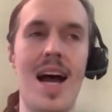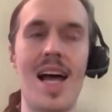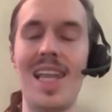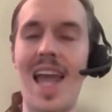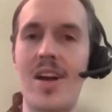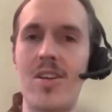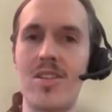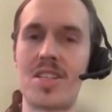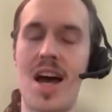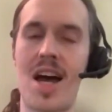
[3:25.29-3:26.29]
letter
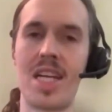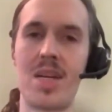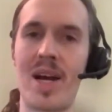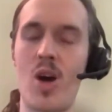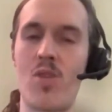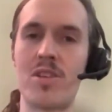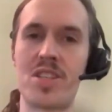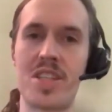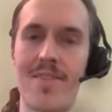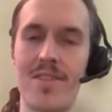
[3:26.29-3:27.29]
signed by over
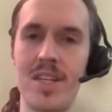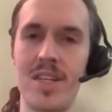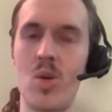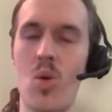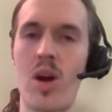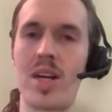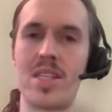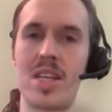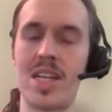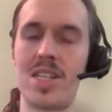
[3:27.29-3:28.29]
70
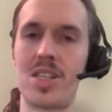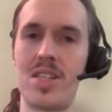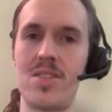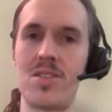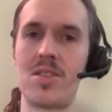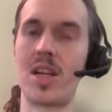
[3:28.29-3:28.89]
organizations,